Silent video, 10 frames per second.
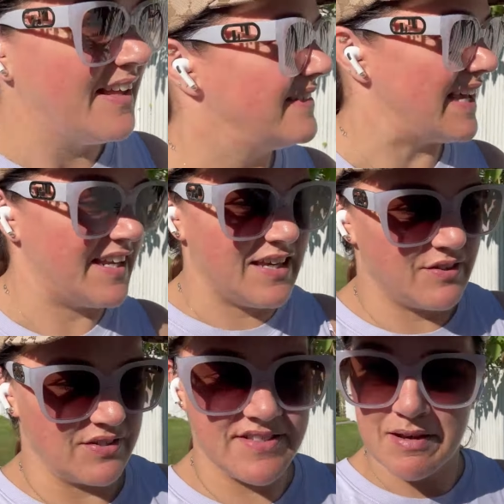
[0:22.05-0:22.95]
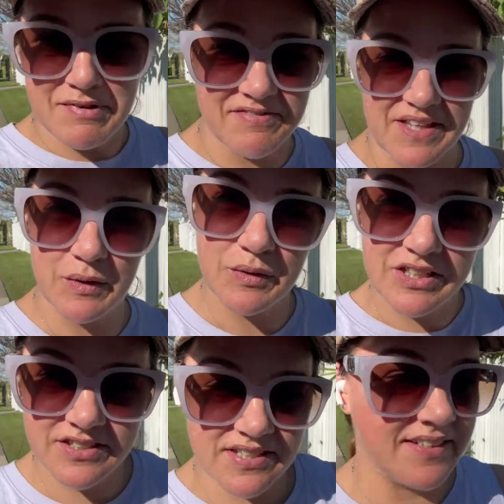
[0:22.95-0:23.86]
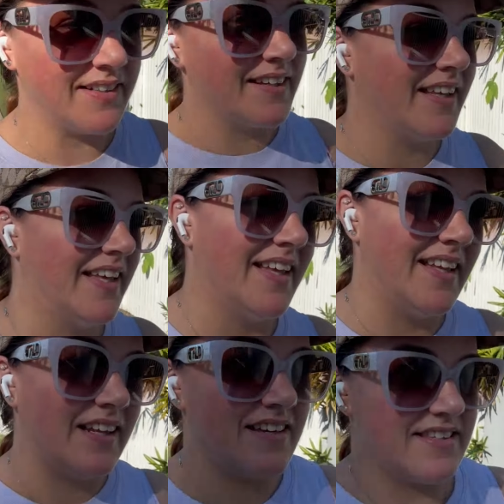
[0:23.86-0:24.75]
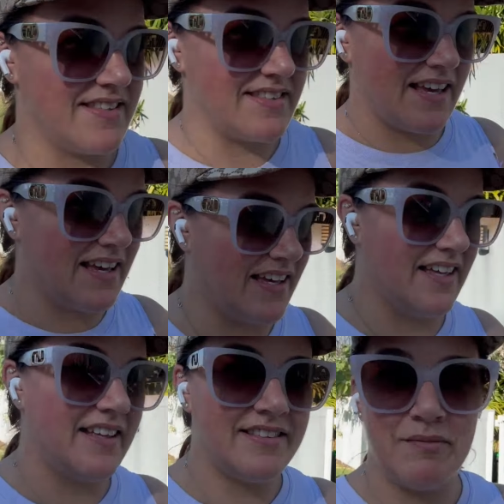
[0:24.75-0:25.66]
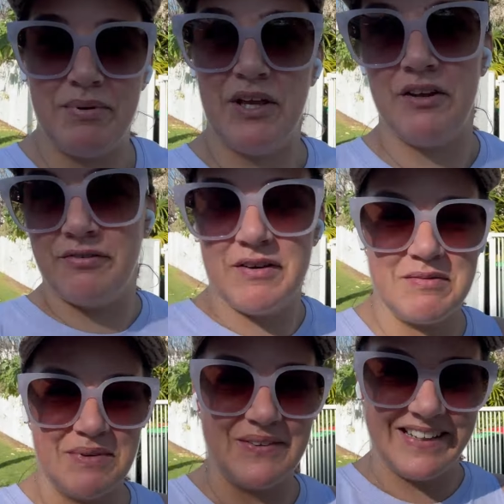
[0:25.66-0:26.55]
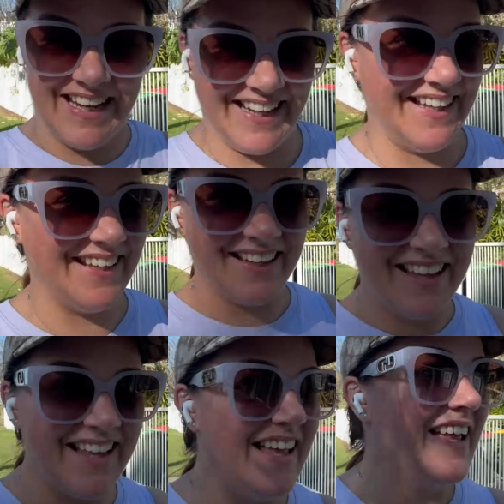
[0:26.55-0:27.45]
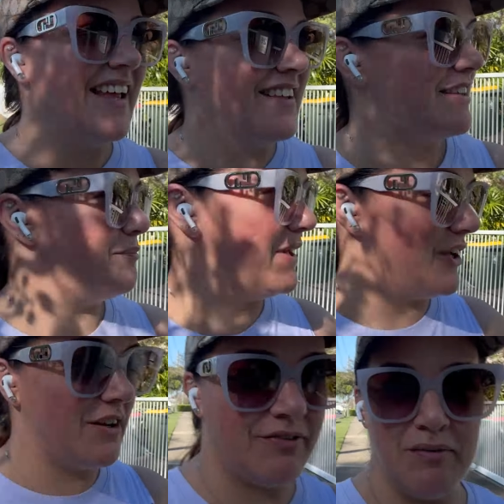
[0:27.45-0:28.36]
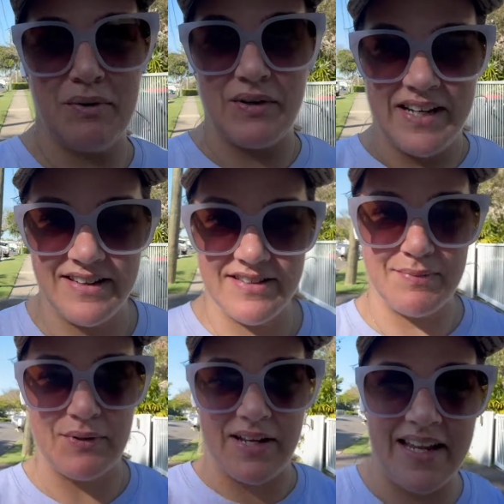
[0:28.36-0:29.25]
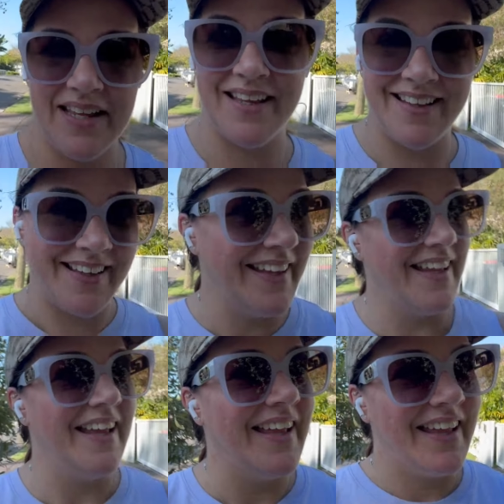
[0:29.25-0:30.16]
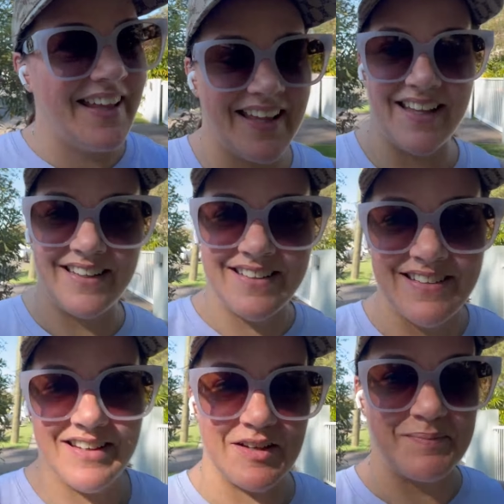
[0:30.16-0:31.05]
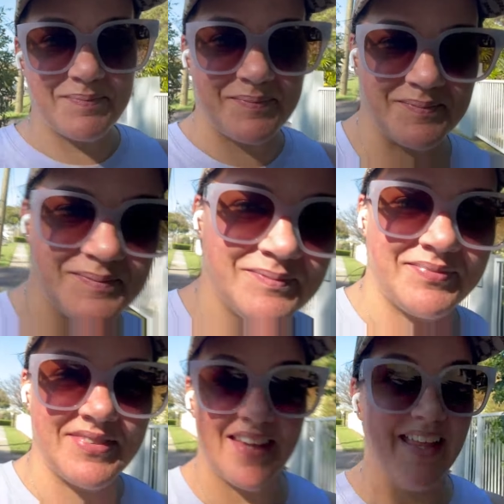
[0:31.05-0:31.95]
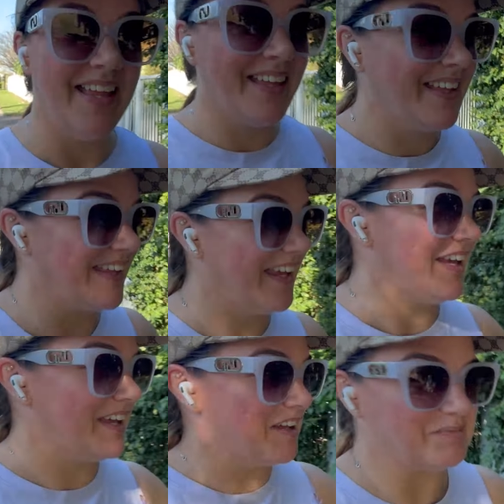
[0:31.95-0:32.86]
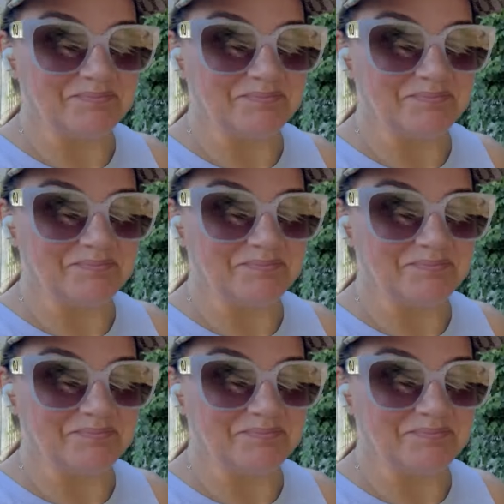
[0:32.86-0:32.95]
take you through some of the hood because it's a beautiful morning. It's a beautiful morning this morning. And yeah,